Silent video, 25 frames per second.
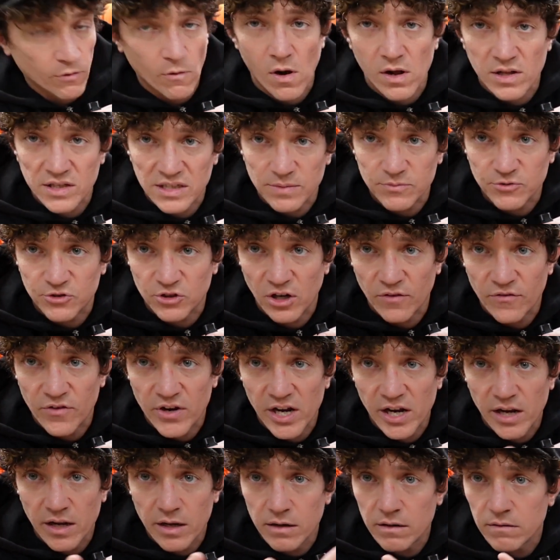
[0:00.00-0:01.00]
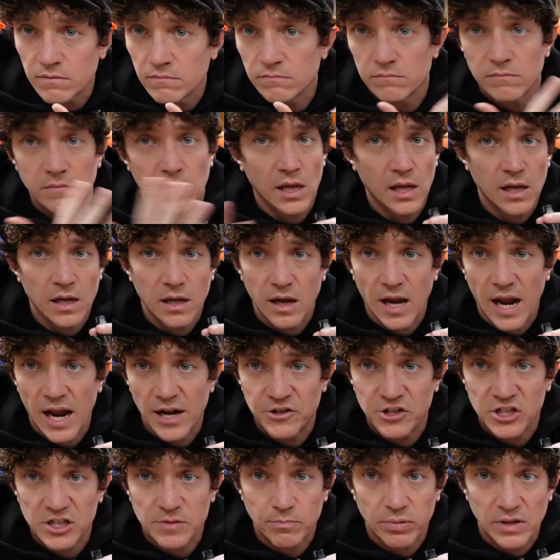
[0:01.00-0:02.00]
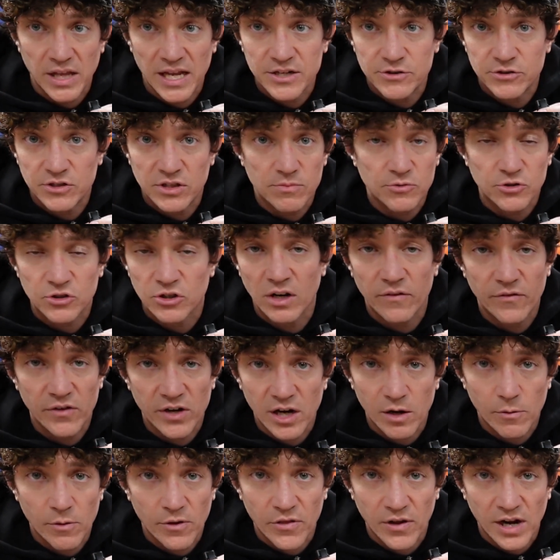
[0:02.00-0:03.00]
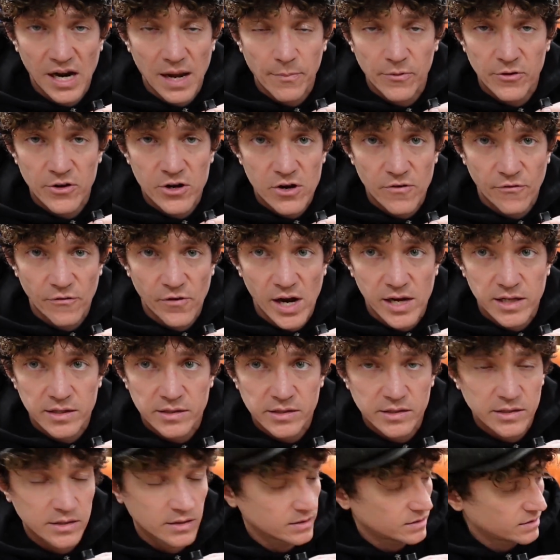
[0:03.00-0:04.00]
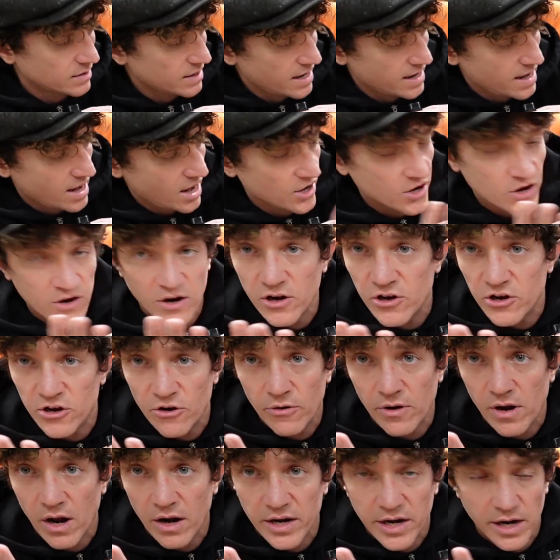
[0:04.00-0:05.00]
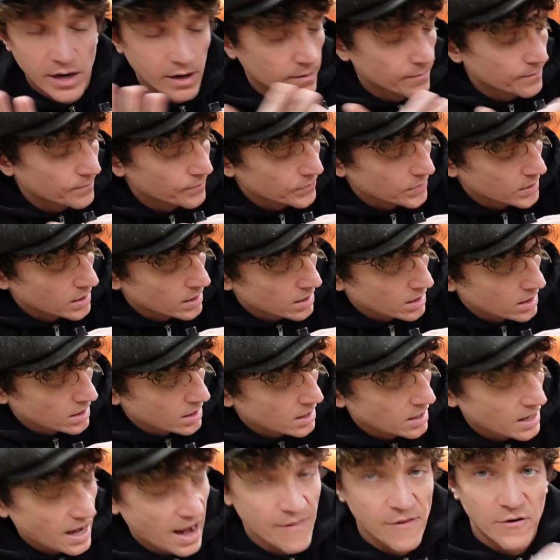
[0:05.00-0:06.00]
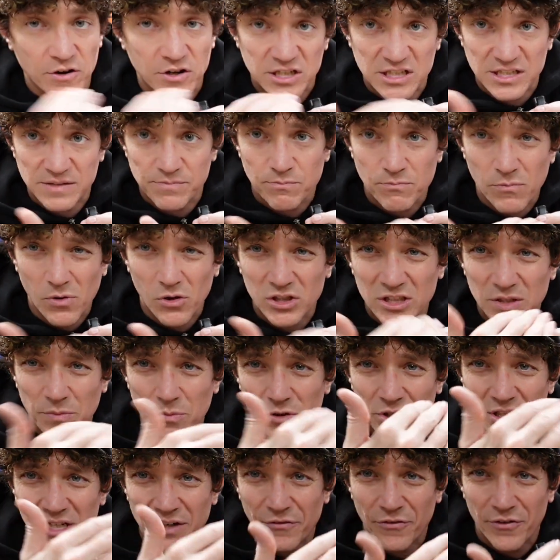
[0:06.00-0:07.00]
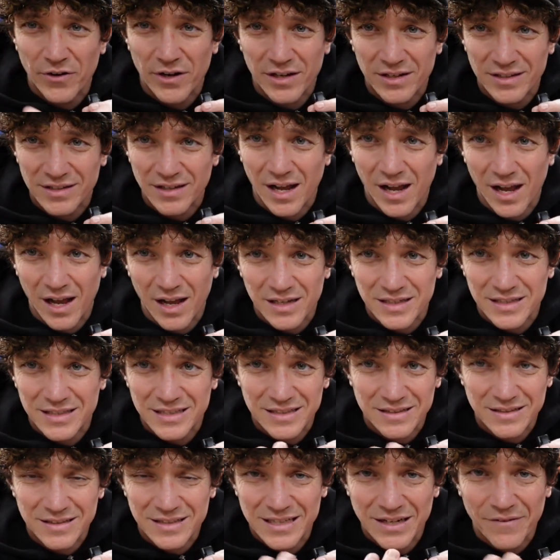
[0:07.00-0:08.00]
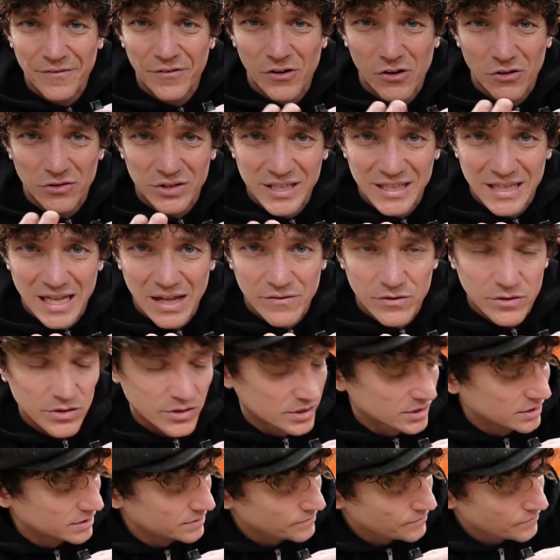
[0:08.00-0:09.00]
on some trivia and just play some trivia with a couple of your friends. And now you can do it on here. And there's multiple different difficulty levels.